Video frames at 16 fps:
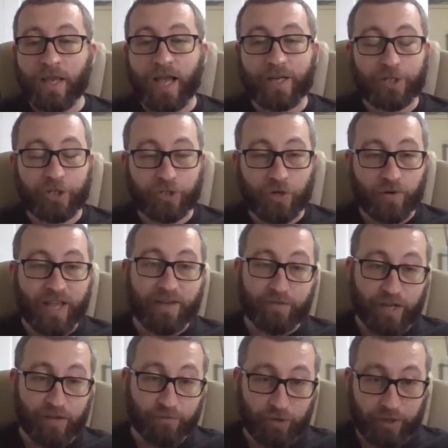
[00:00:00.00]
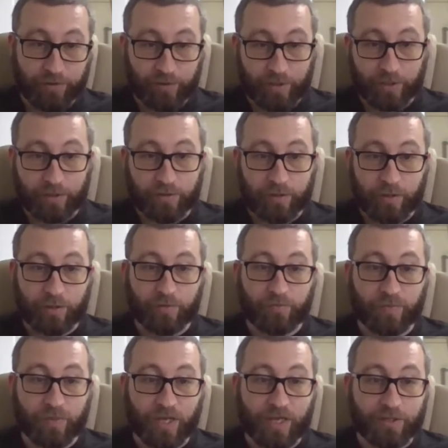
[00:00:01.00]
I just don't have everything,
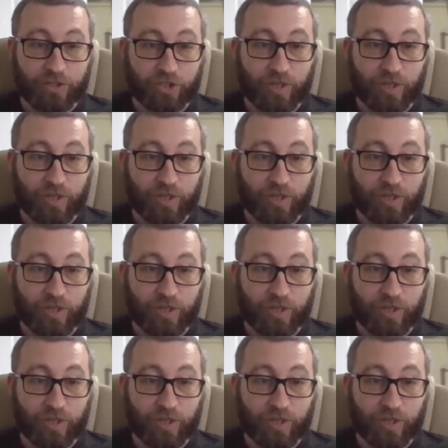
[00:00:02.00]
I had